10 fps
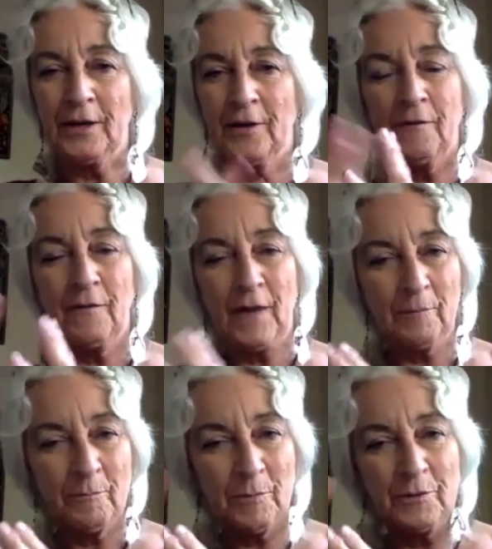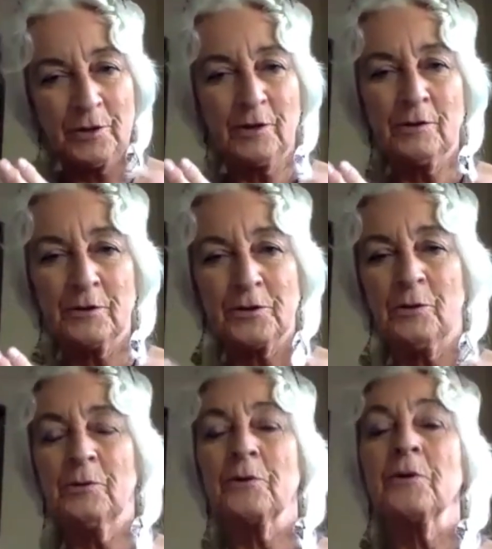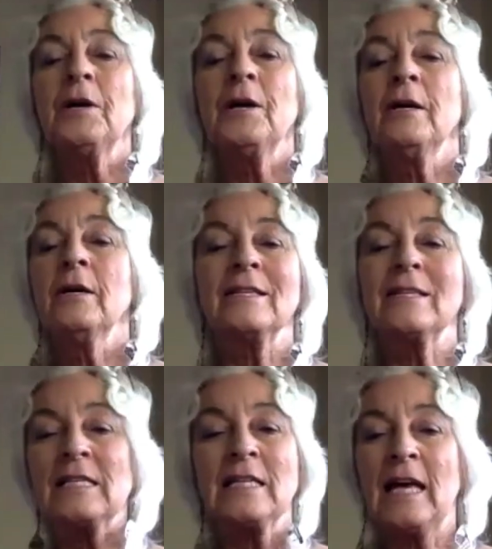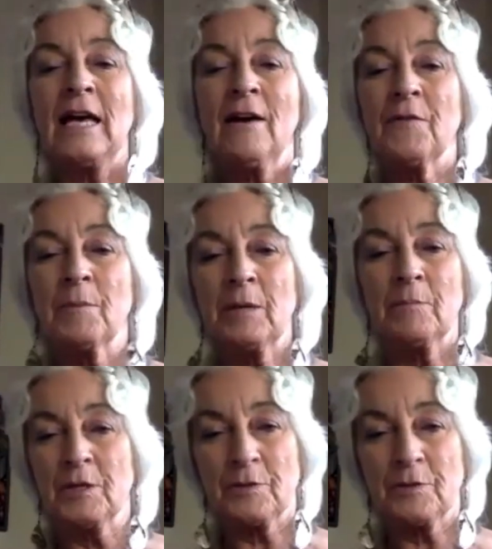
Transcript: and that particular shoulder doesn't have big muscle